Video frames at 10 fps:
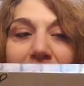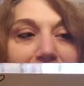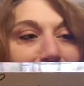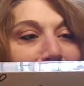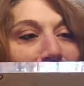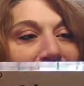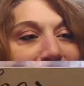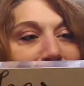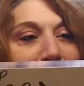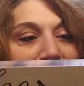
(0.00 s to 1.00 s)
Uh,
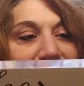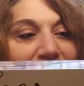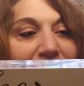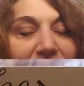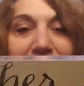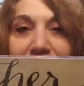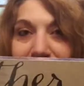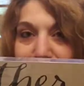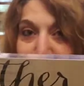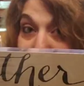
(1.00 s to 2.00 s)
Bargain Bethany
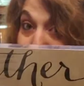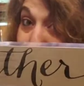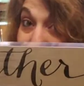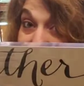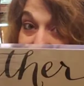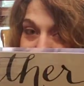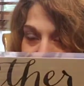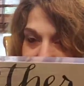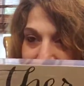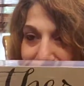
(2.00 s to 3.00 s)
made a coffee
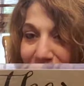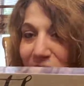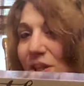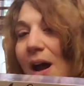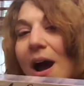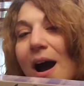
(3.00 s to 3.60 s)
table out of these.